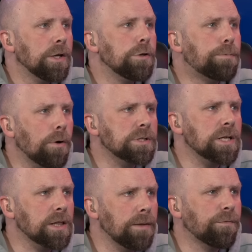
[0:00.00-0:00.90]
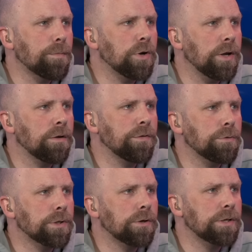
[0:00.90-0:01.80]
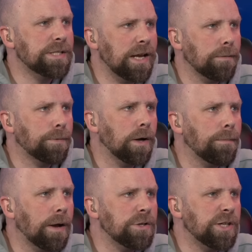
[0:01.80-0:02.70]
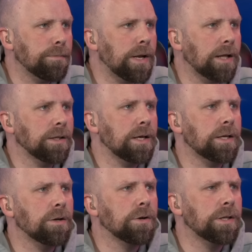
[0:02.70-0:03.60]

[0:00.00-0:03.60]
You posted a clip from your interview with her in Tampa about Jim not liking her,